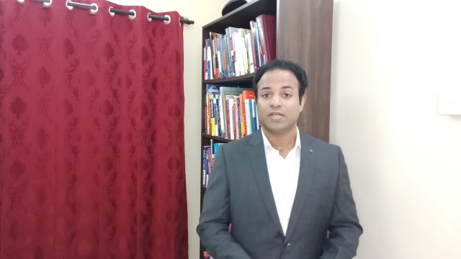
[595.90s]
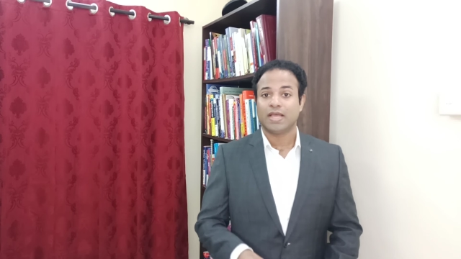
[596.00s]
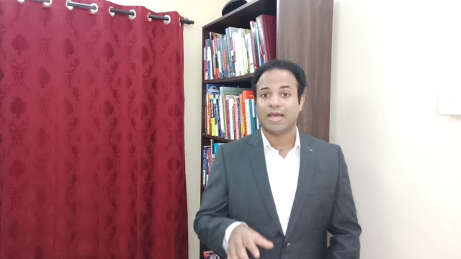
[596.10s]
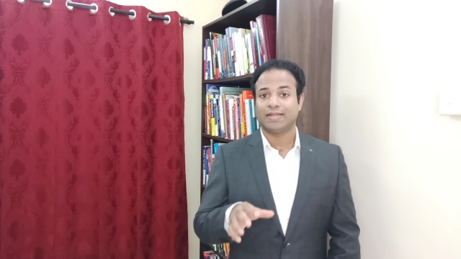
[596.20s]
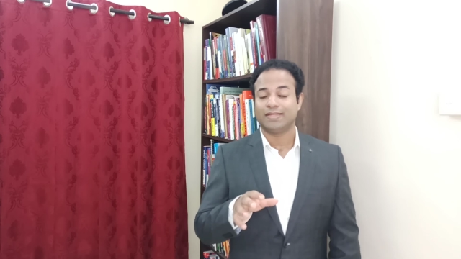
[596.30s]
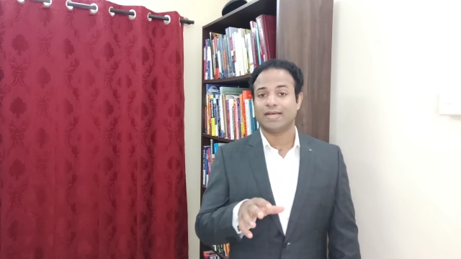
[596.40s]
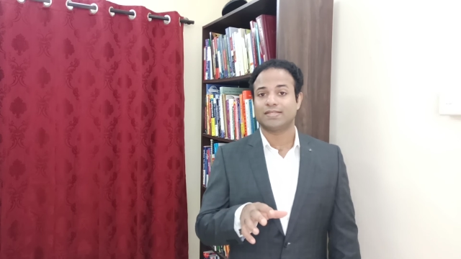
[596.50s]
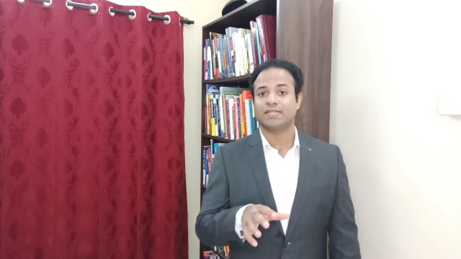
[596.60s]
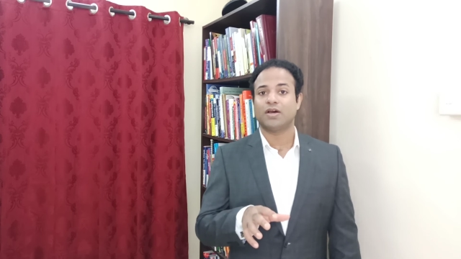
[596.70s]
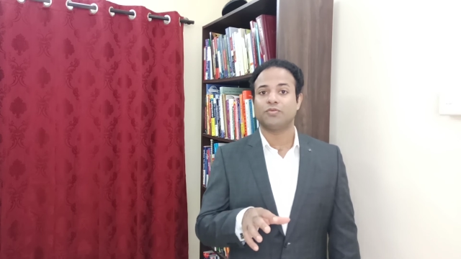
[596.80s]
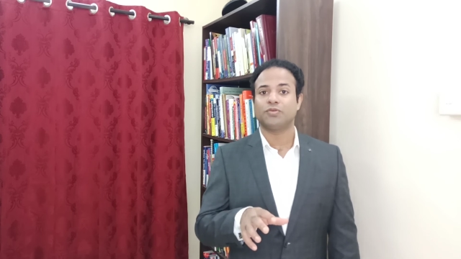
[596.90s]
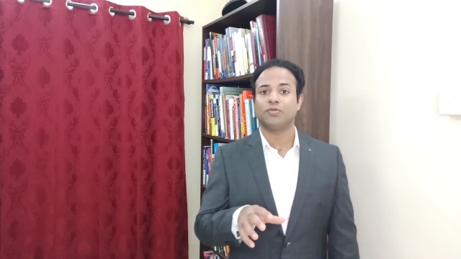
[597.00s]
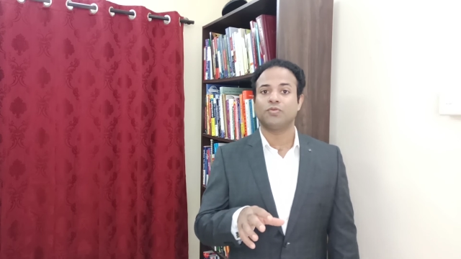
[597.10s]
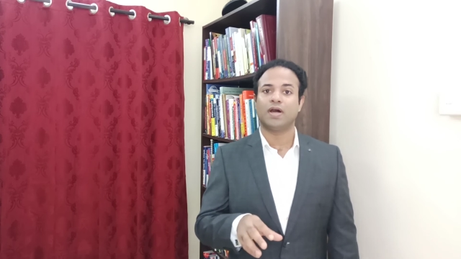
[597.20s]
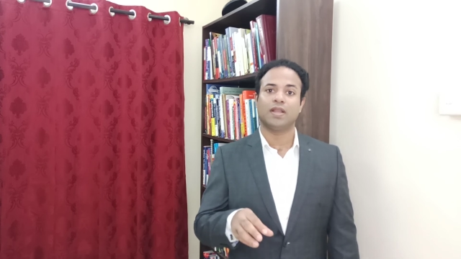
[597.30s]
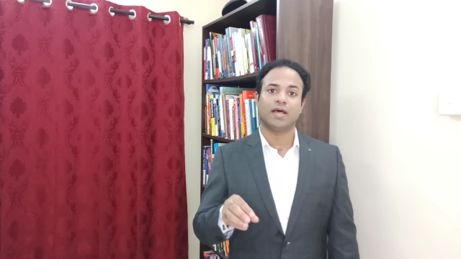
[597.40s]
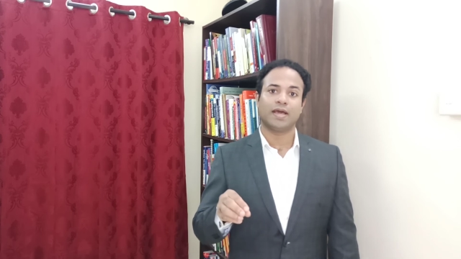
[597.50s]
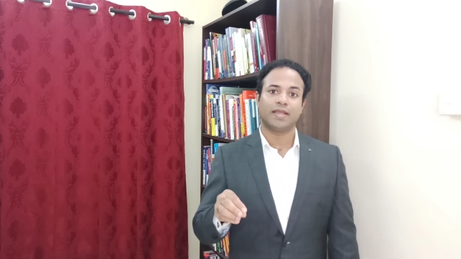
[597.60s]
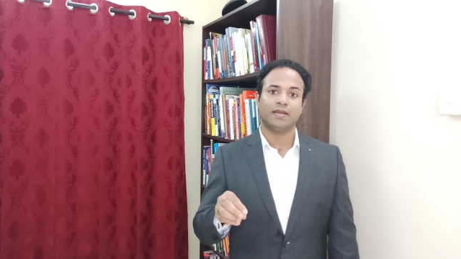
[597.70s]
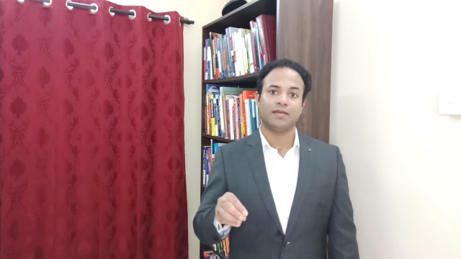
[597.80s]
And that's how you
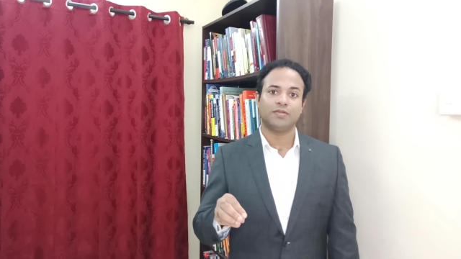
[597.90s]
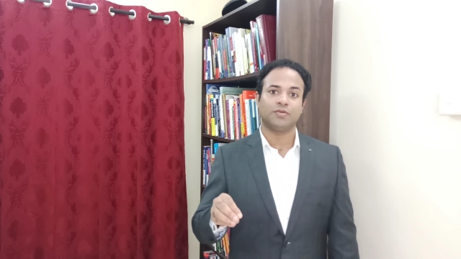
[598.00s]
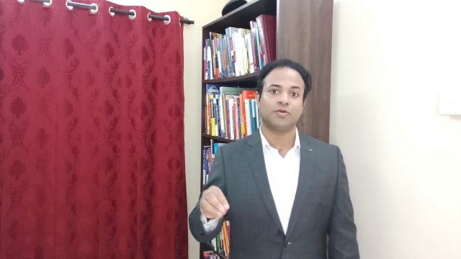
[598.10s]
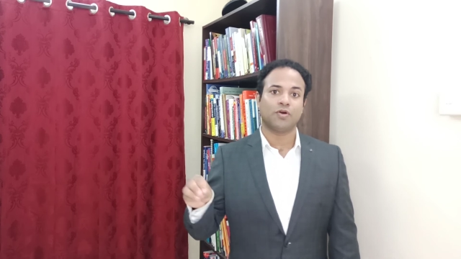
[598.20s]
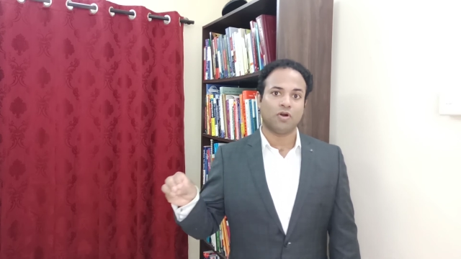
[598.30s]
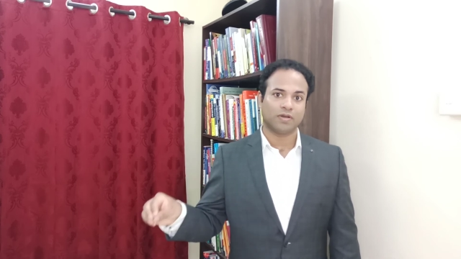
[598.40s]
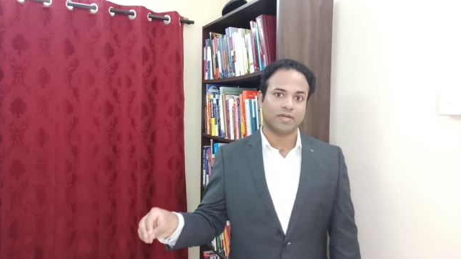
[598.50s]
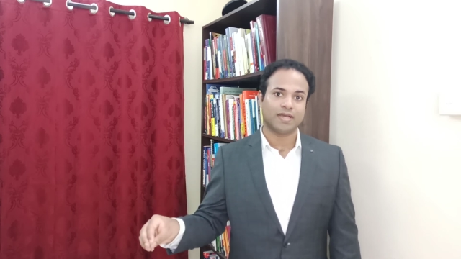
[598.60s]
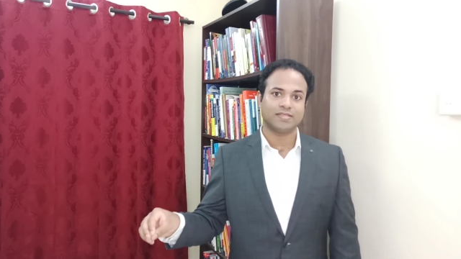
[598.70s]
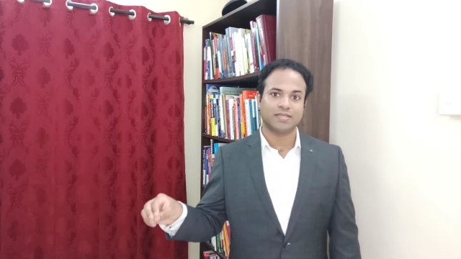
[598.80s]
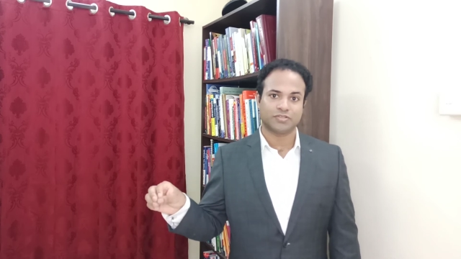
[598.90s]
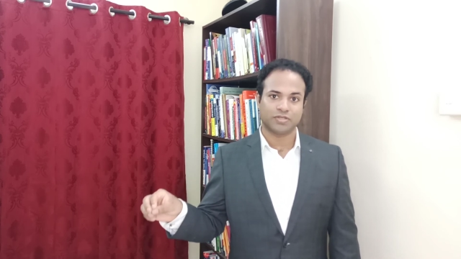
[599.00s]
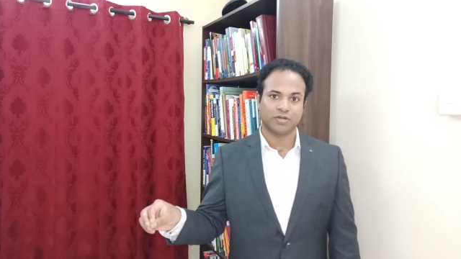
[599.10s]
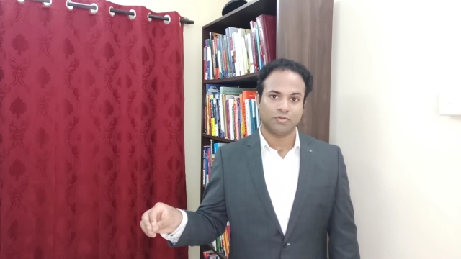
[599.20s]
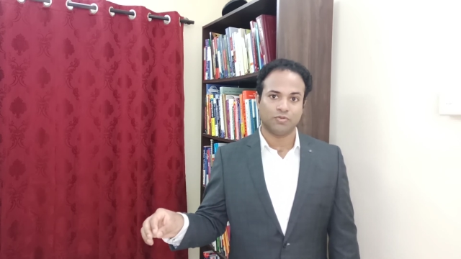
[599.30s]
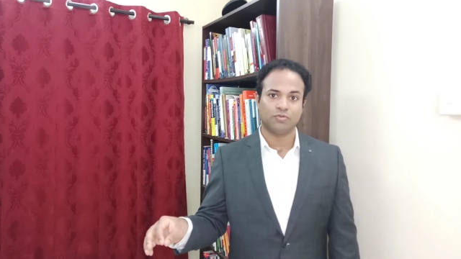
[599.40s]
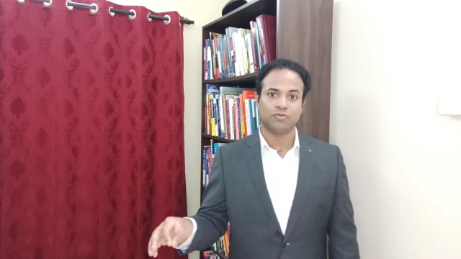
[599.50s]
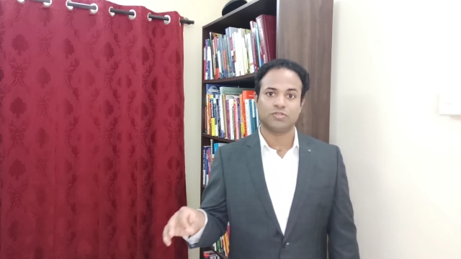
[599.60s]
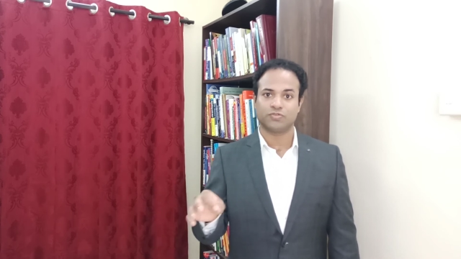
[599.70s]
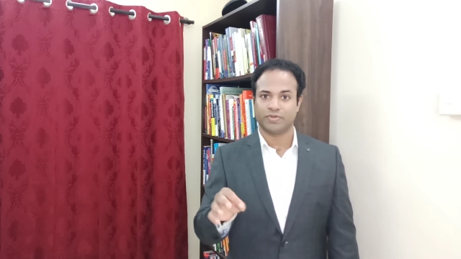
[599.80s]
align your organizational
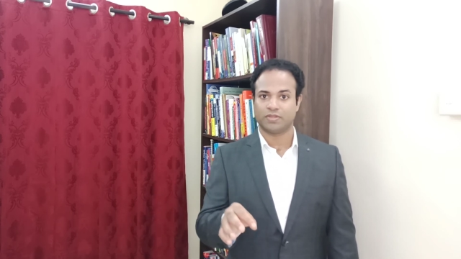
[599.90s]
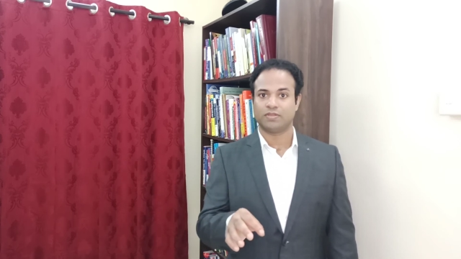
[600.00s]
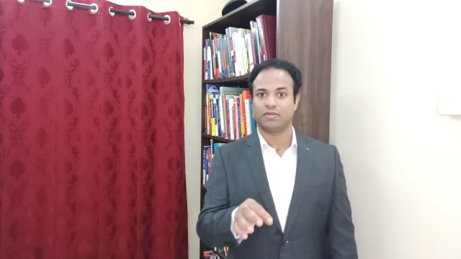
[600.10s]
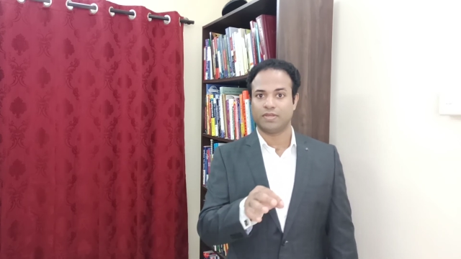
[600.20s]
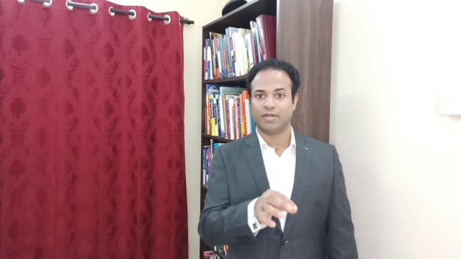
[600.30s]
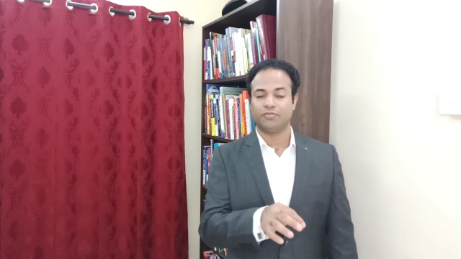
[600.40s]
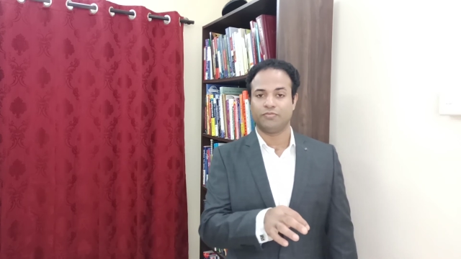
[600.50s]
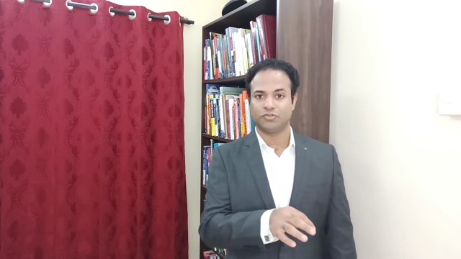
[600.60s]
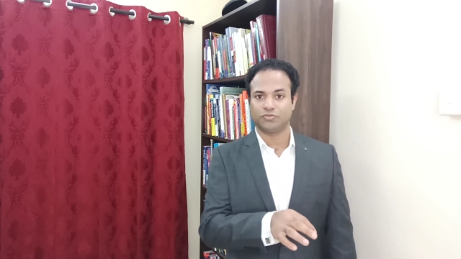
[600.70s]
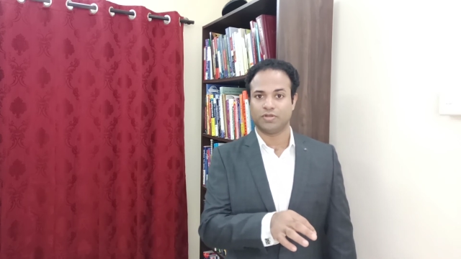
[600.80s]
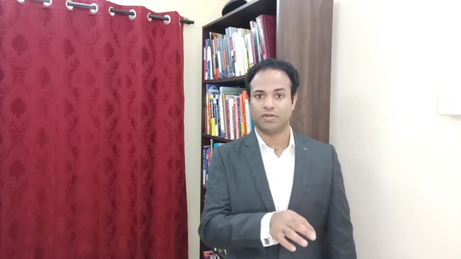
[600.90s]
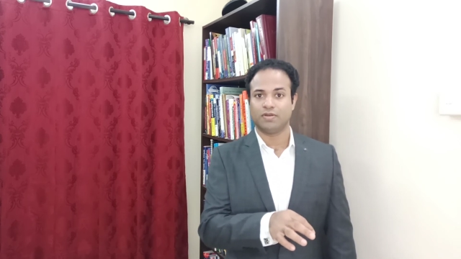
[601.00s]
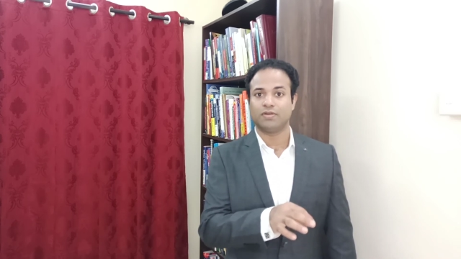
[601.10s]
goals with individual